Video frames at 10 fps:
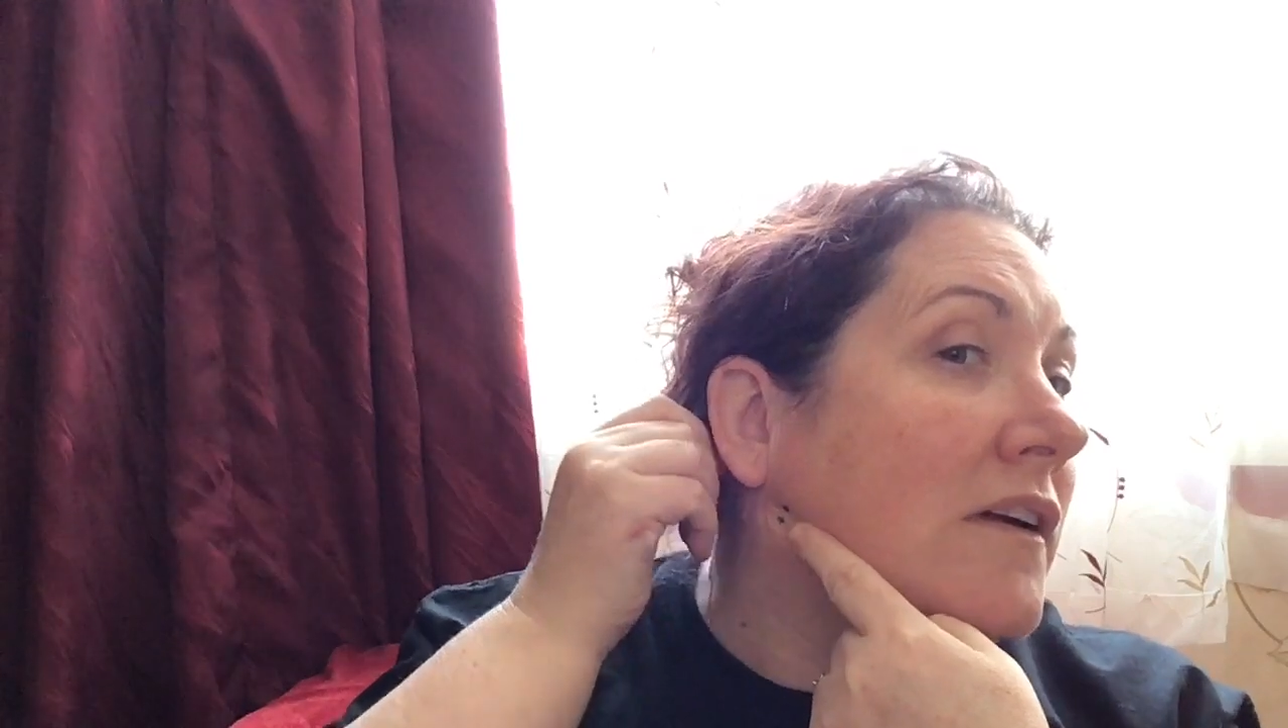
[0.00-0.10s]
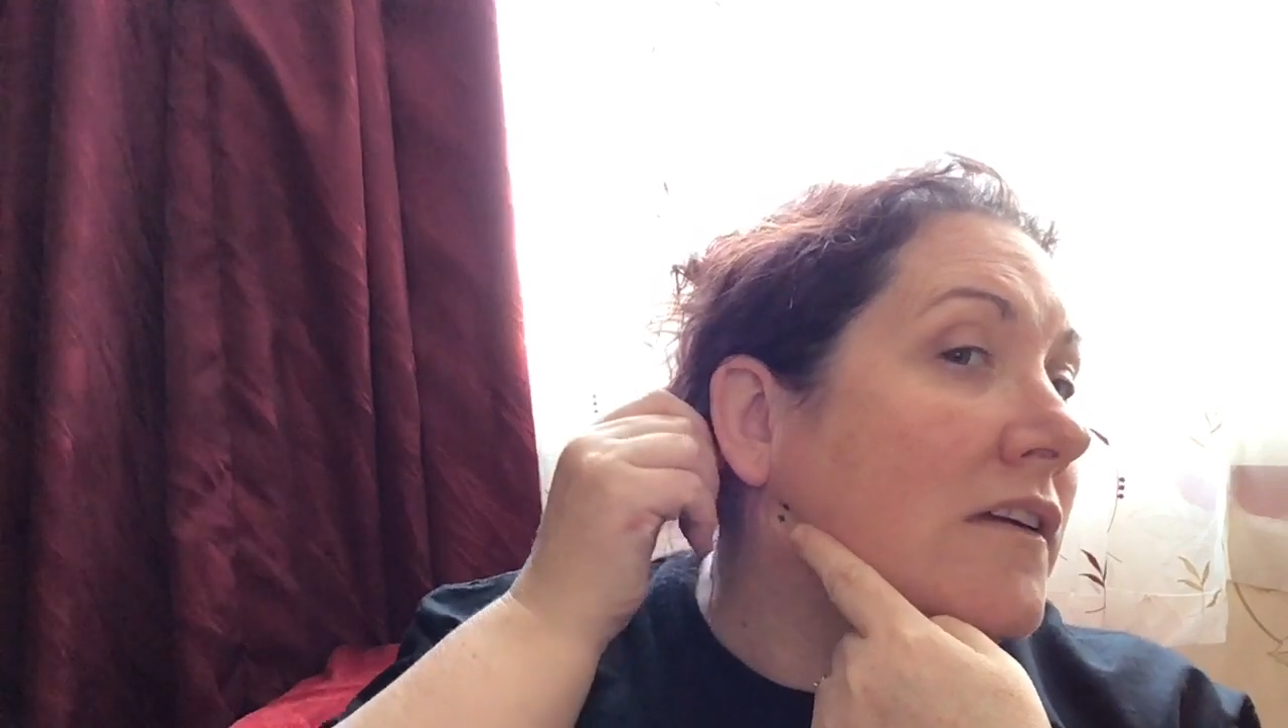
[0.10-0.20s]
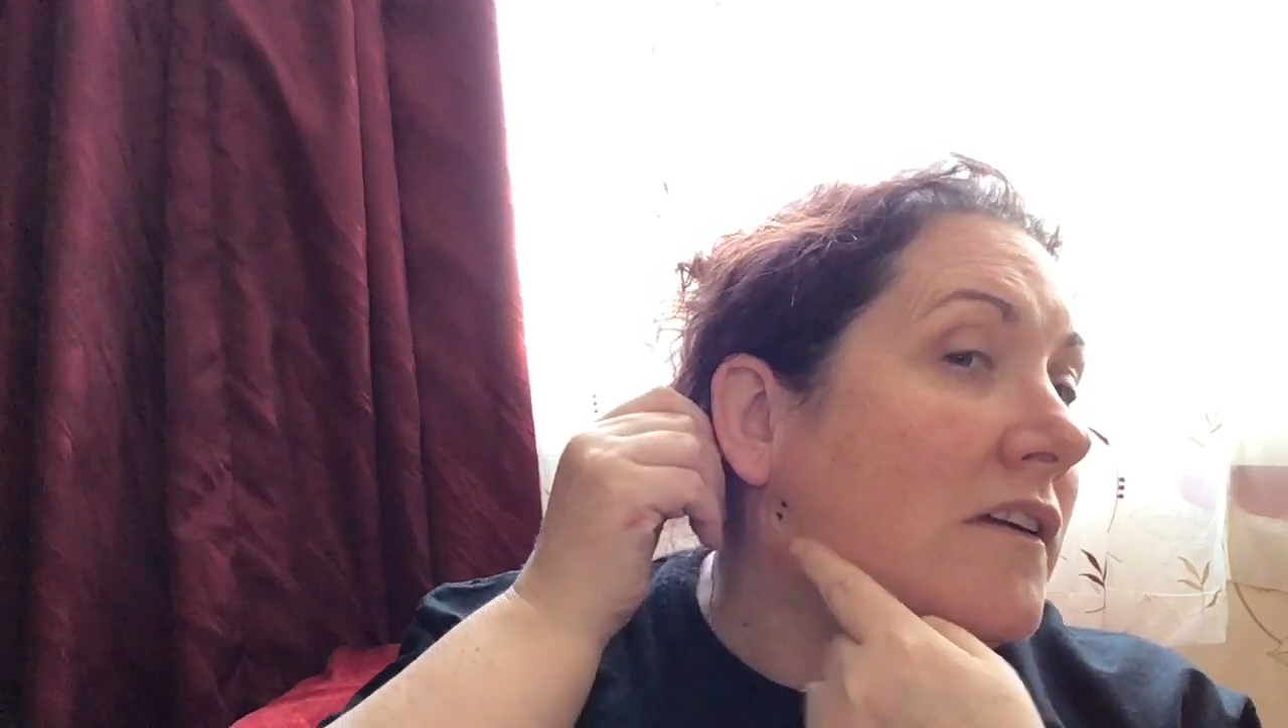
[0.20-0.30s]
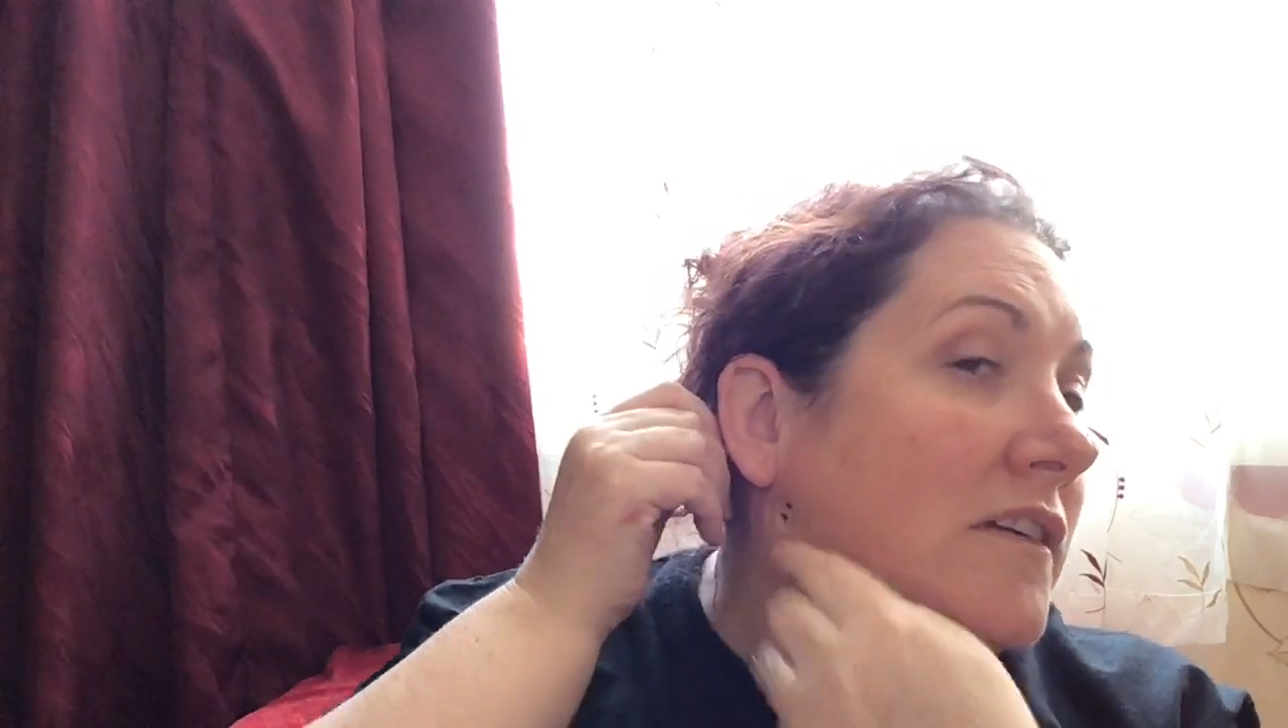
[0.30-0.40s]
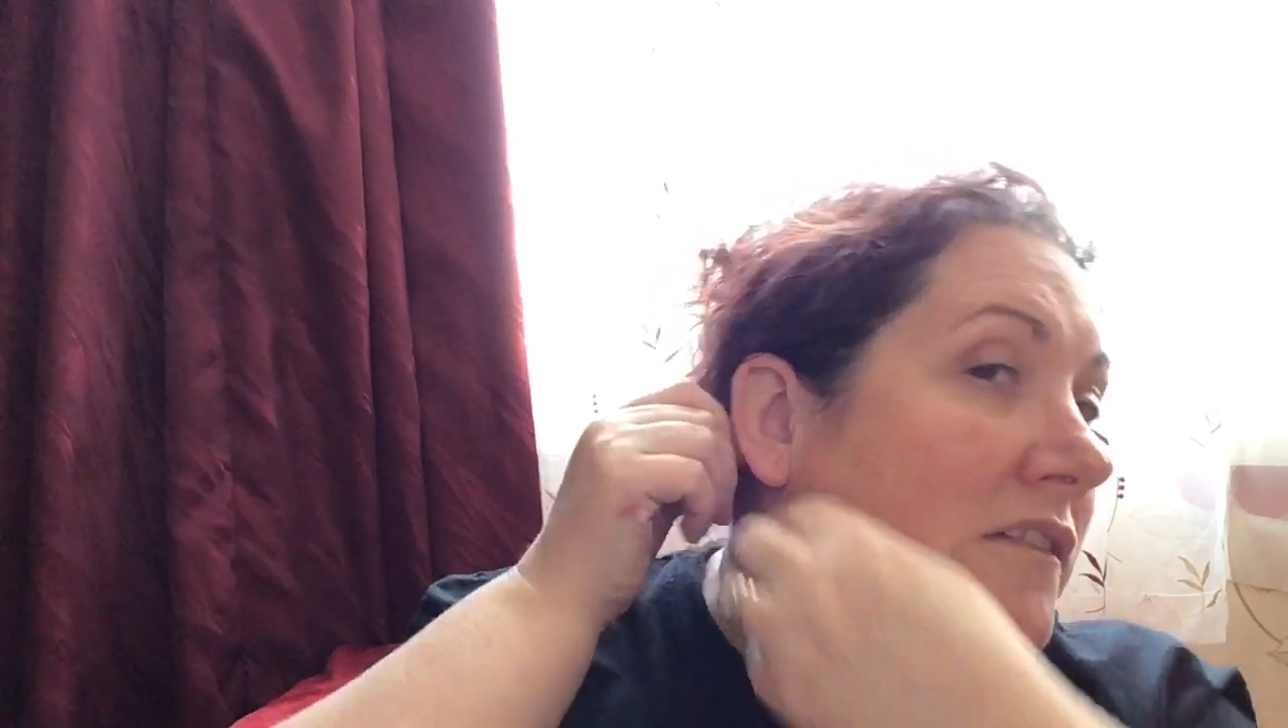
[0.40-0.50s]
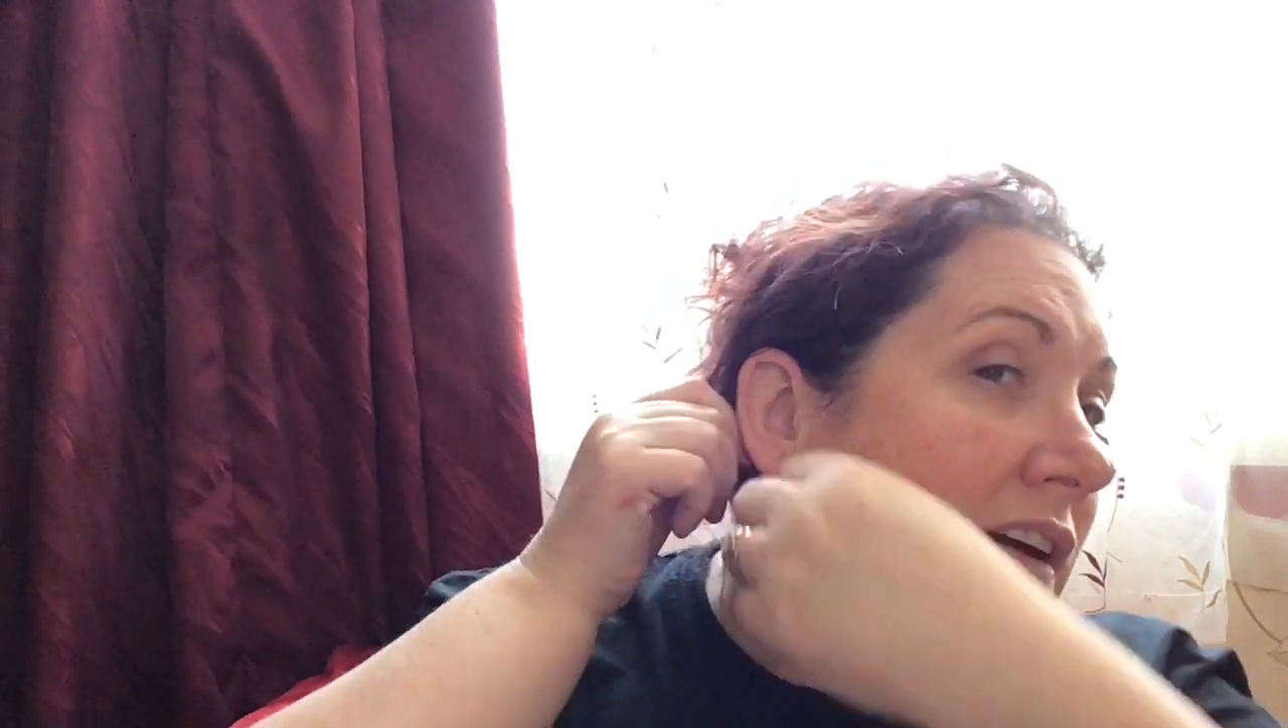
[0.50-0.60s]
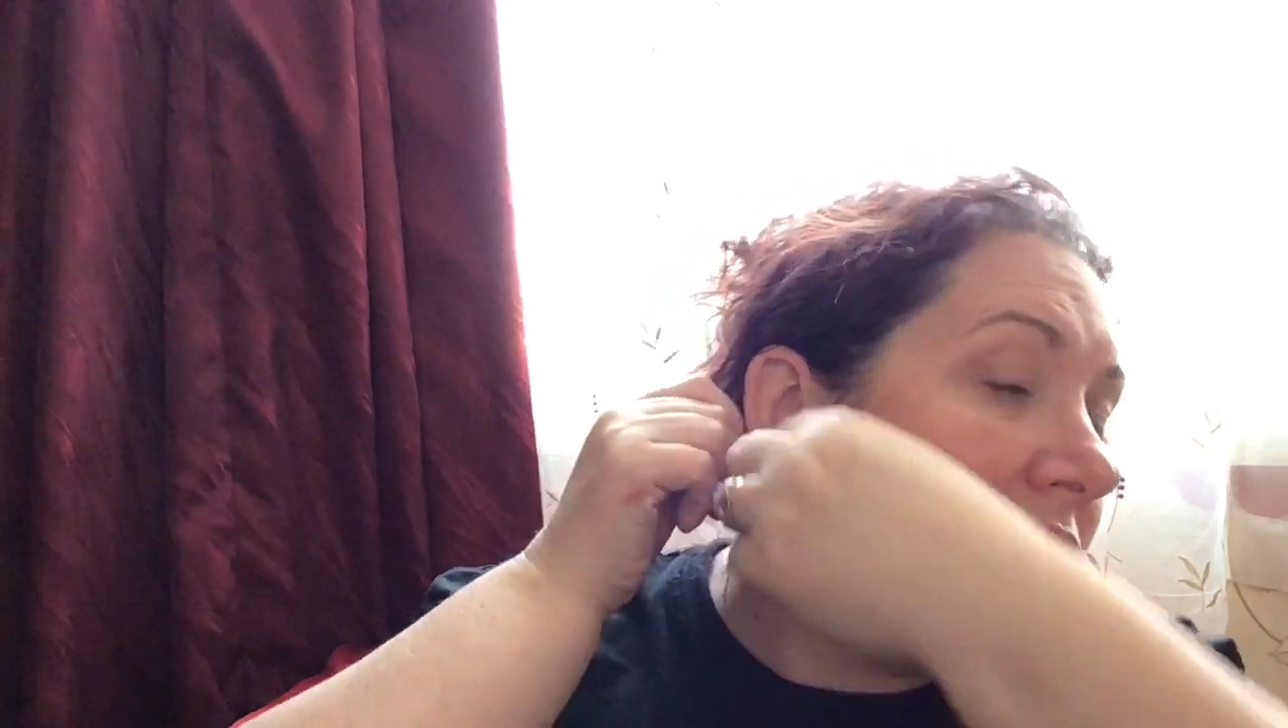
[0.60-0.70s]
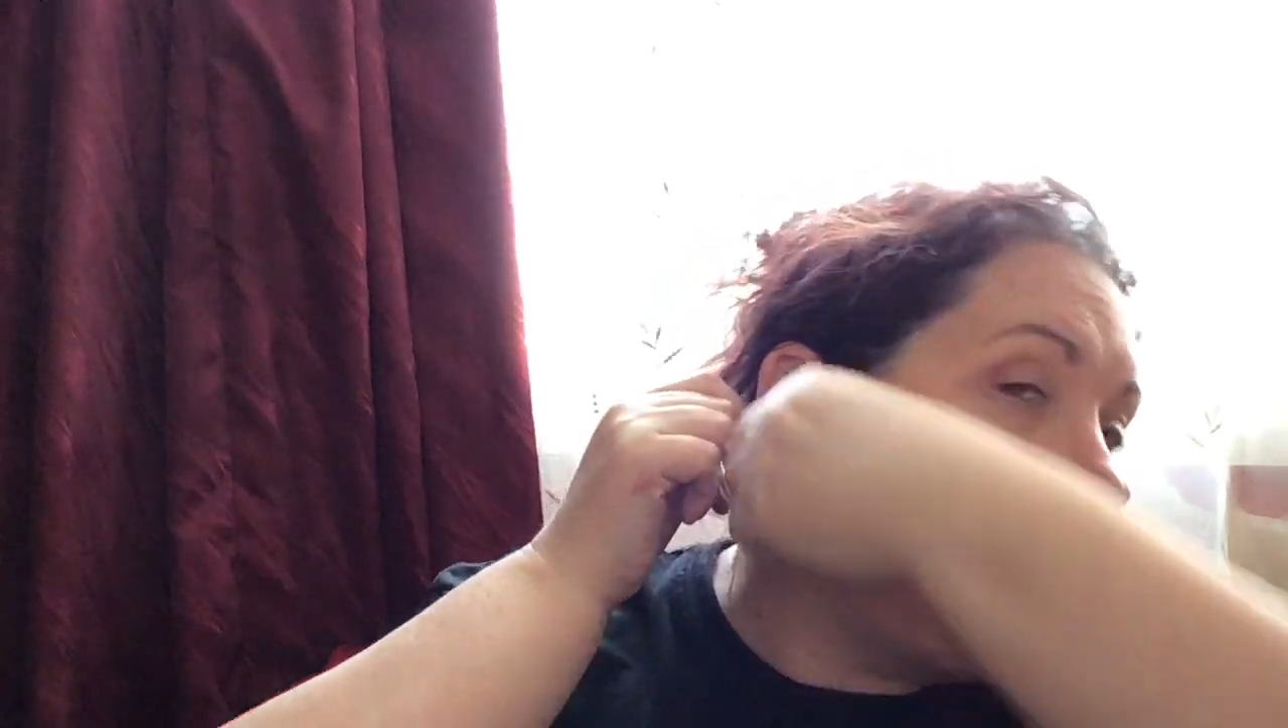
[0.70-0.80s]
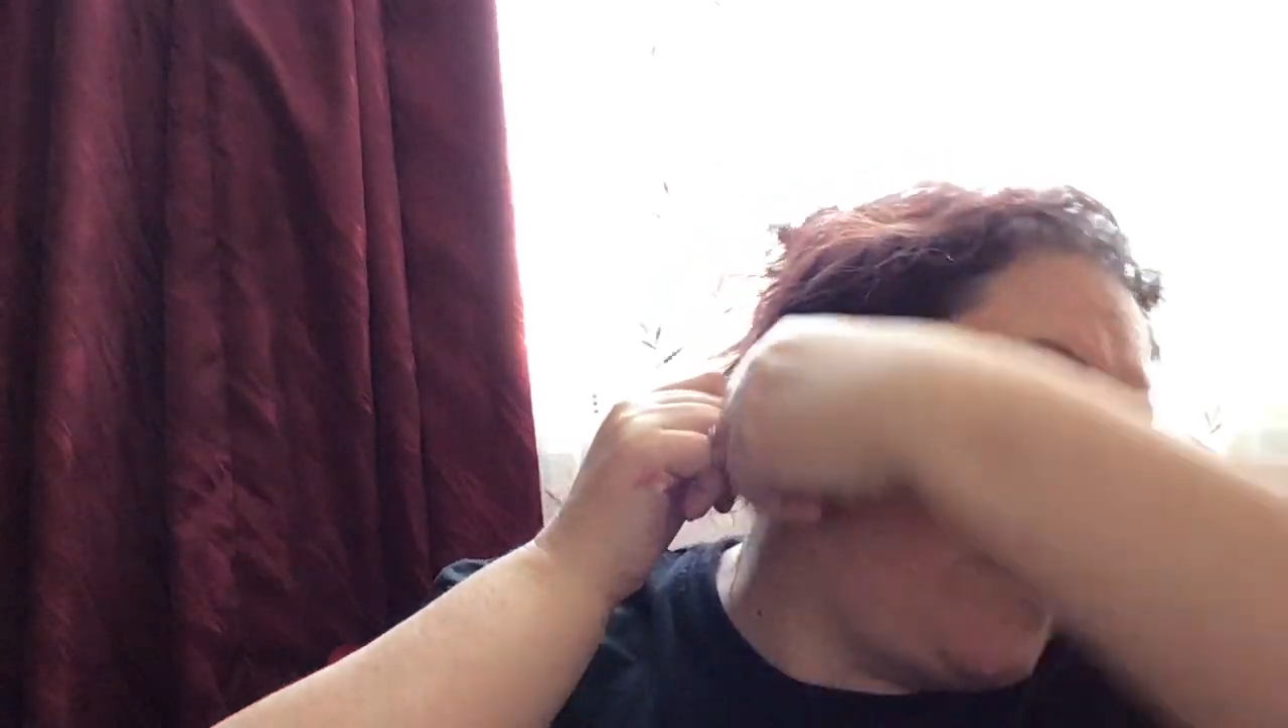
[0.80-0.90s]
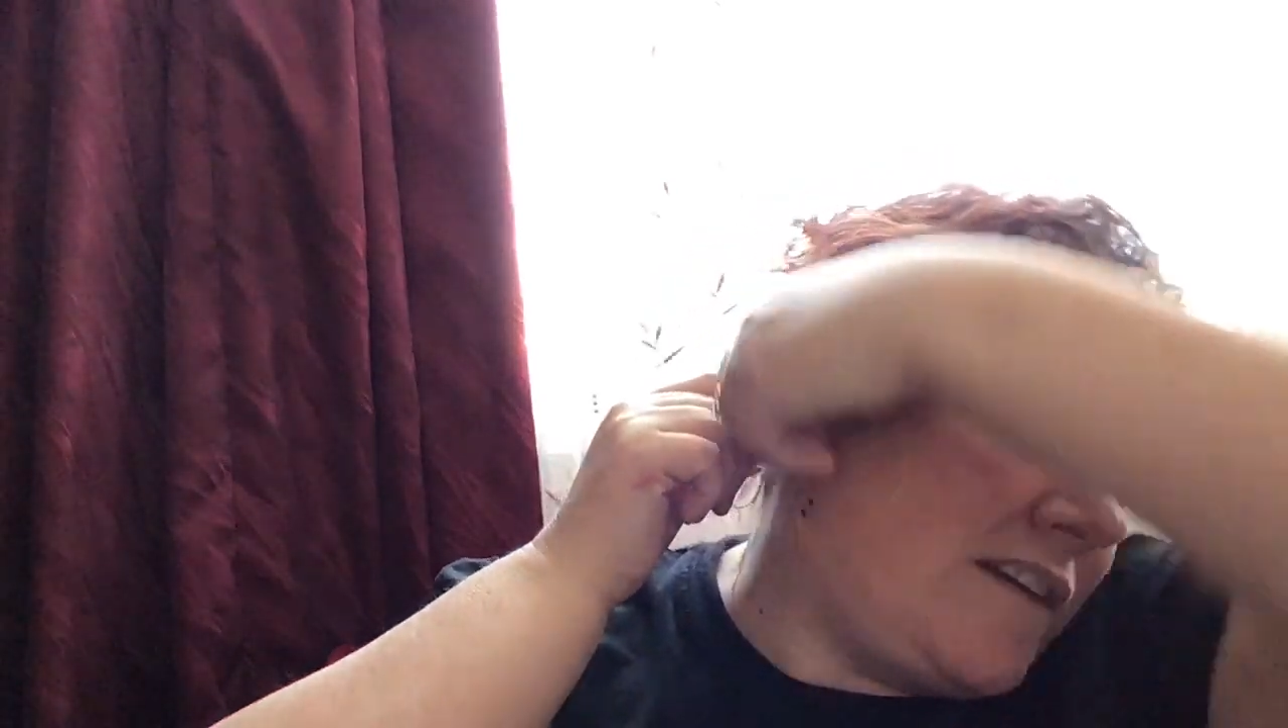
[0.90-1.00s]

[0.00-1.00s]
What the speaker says: and you stretch